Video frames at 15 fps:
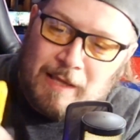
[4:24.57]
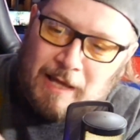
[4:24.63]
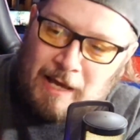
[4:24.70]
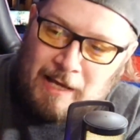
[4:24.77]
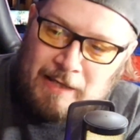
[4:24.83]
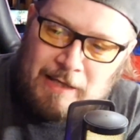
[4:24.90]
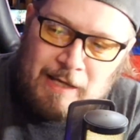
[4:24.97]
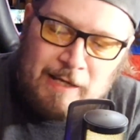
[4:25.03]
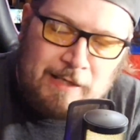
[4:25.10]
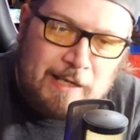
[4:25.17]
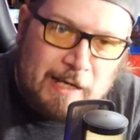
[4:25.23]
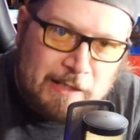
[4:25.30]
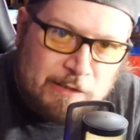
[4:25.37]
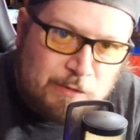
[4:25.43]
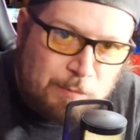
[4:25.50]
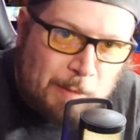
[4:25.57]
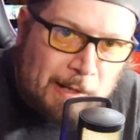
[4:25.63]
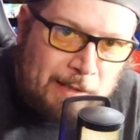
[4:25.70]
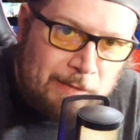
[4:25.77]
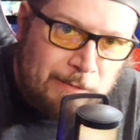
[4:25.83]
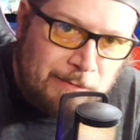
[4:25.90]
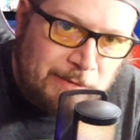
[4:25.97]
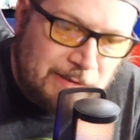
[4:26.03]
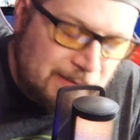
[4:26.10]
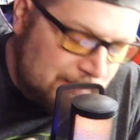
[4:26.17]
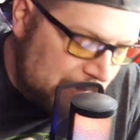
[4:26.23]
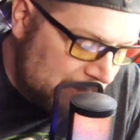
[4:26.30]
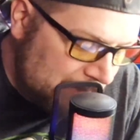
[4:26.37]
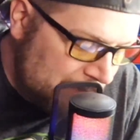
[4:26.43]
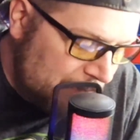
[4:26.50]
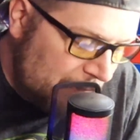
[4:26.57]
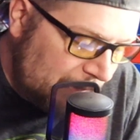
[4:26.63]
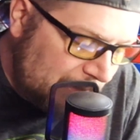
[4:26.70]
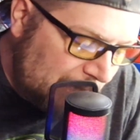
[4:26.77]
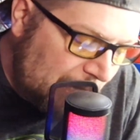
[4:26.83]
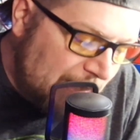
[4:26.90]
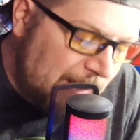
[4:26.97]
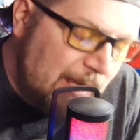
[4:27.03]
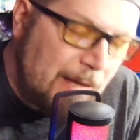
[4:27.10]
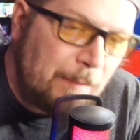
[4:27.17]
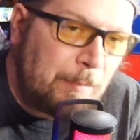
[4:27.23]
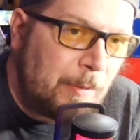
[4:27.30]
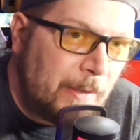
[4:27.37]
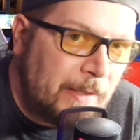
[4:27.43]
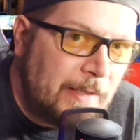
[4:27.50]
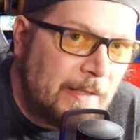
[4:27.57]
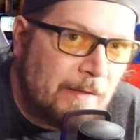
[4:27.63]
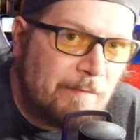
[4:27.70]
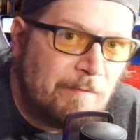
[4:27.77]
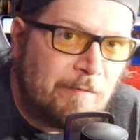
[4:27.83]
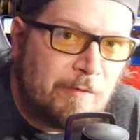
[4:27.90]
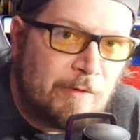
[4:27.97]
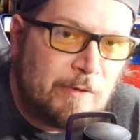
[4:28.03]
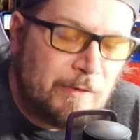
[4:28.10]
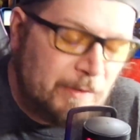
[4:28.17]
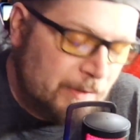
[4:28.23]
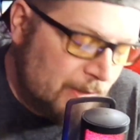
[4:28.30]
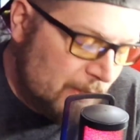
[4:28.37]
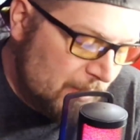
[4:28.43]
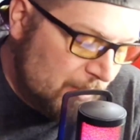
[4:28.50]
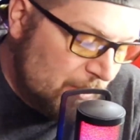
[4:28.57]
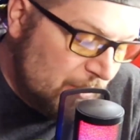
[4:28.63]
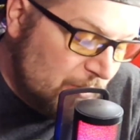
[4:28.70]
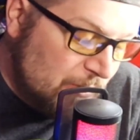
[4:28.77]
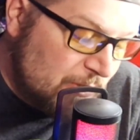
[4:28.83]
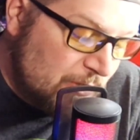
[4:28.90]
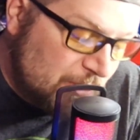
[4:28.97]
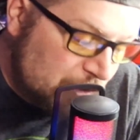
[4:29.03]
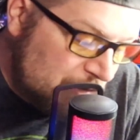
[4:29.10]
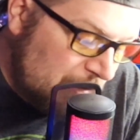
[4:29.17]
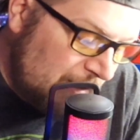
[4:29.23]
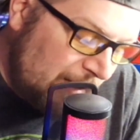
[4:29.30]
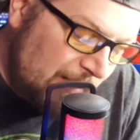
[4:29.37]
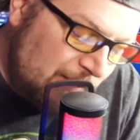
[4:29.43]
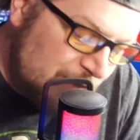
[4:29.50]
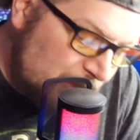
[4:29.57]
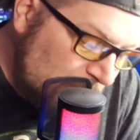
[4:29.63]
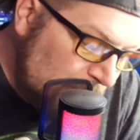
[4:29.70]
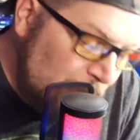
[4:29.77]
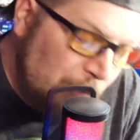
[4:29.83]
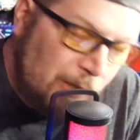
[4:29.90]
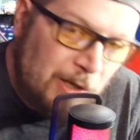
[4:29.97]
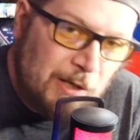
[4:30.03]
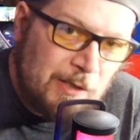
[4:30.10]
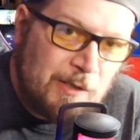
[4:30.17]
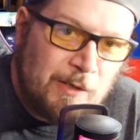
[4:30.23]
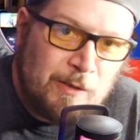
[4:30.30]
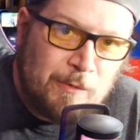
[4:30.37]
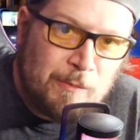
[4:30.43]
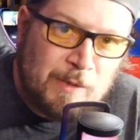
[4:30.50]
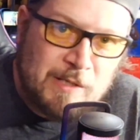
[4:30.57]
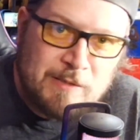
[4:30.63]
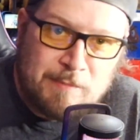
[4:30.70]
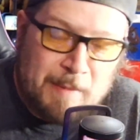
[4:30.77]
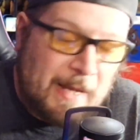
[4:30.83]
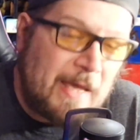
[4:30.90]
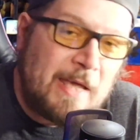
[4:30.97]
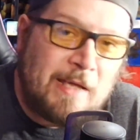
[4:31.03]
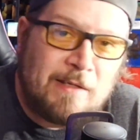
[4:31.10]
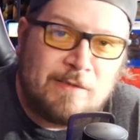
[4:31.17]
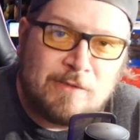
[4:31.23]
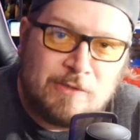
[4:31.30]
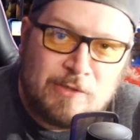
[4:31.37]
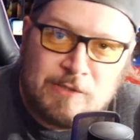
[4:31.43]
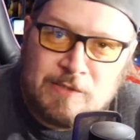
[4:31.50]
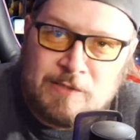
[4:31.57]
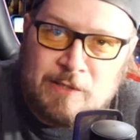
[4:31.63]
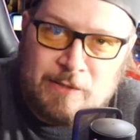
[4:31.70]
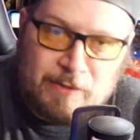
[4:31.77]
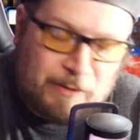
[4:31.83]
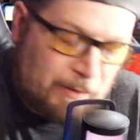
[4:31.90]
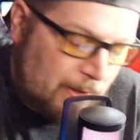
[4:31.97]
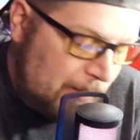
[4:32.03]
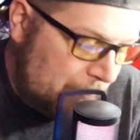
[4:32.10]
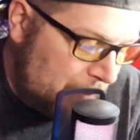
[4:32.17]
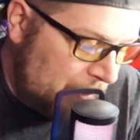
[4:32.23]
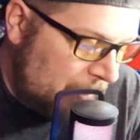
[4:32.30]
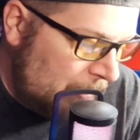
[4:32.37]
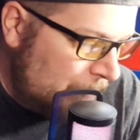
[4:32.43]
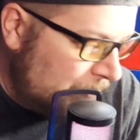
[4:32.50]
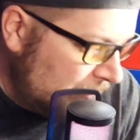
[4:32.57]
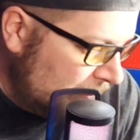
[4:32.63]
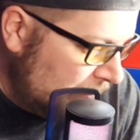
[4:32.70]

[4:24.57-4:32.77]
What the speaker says: I kind of swallow these things, so I can't play them for like too long, otherwise my hands just start cramping up.